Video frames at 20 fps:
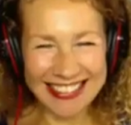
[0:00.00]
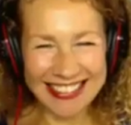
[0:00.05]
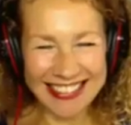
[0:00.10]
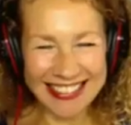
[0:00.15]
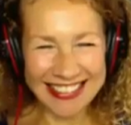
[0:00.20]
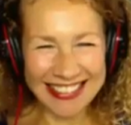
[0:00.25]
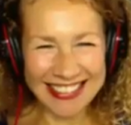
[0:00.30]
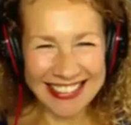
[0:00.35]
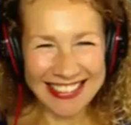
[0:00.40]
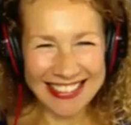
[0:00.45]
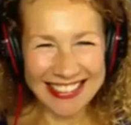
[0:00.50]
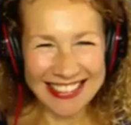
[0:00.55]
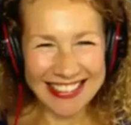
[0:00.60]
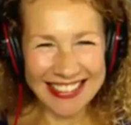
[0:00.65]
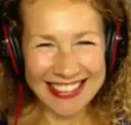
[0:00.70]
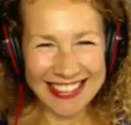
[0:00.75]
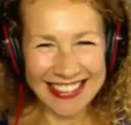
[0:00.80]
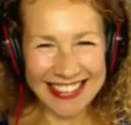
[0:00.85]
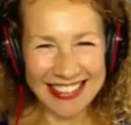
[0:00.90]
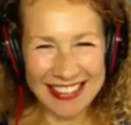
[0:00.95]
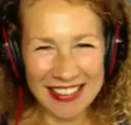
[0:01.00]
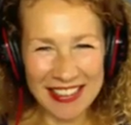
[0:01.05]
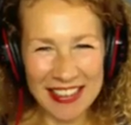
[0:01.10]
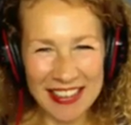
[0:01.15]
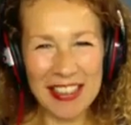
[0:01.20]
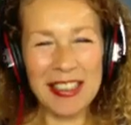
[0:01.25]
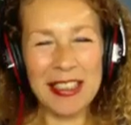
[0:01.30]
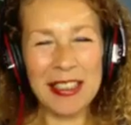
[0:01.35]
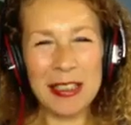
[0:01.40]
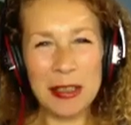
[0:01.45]
they're floating around
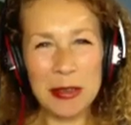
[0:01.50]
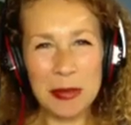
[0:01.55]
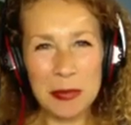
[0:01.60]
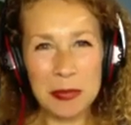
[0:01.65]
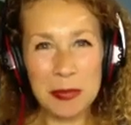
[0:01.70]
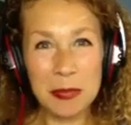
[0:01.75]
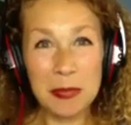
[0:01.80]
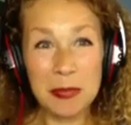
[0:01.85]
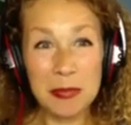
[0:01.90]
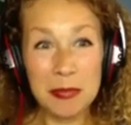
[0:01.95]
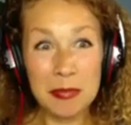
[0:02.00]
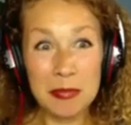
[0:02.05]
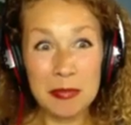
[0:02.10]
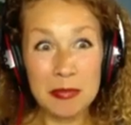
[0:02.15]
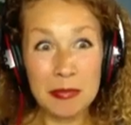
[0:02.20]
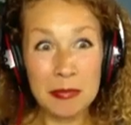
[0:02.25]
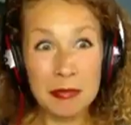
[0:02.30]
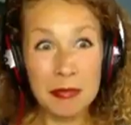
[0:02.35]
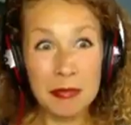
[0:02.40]
wondering how this went.